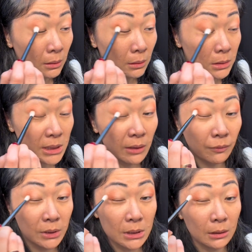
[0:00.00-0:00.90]
stayed
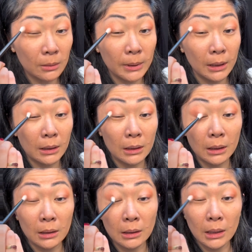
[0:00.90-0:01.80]
for just a little bit, and
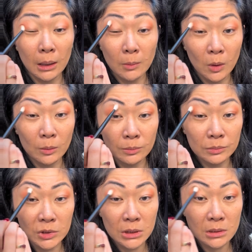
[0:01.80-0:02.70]
then he came home
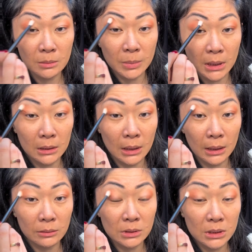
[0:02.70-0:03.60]
just to be in the
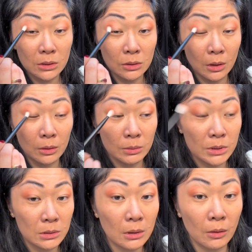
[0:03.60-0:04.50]
house because our daughter
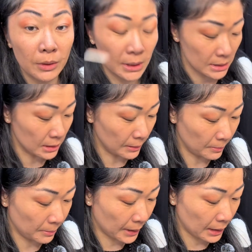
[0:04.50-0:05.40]
was already asleep
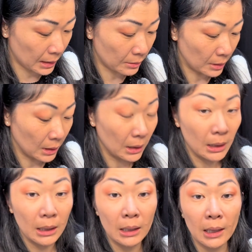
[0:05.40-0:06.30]
by now.
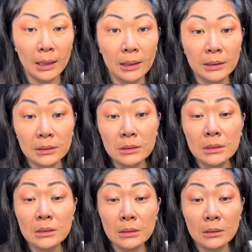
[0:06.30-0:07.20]
And
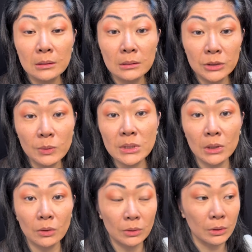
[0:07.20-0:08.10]
she wasn't
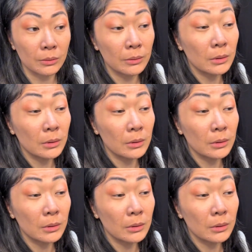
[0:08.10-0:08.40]
alone though.